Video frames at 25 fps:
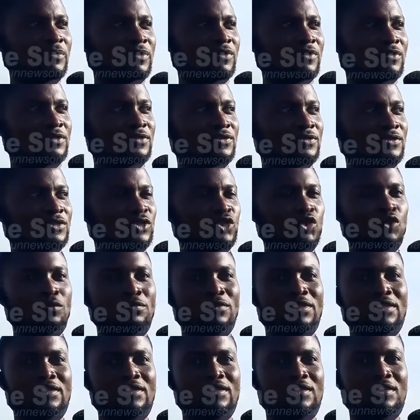because to
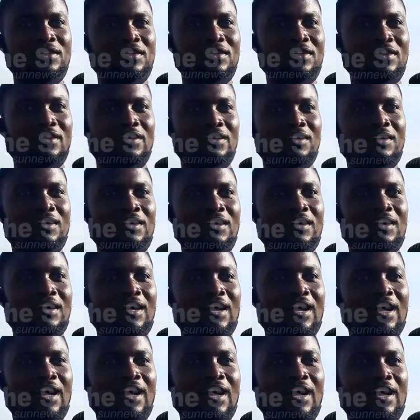me,
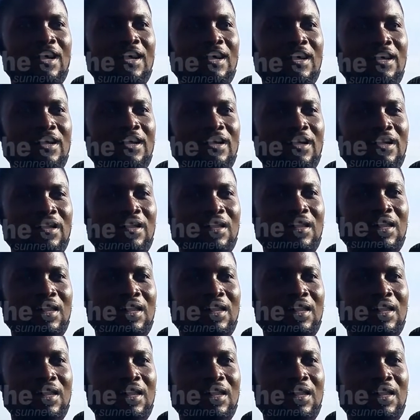I